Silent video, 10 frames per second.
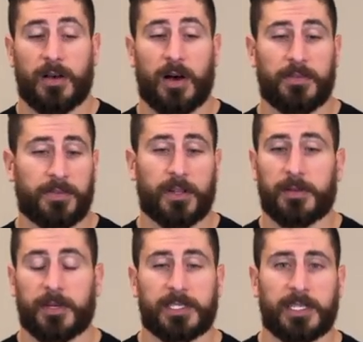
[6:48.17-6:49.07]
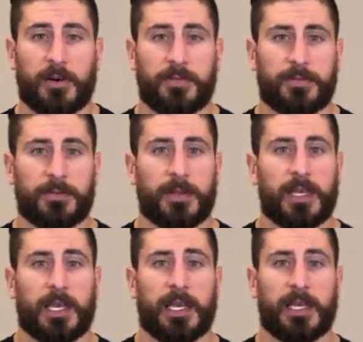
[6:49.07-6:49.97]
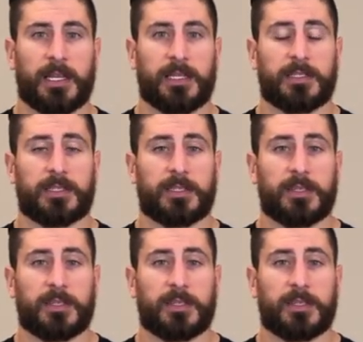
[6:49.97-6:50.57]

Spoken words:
I follow myself, and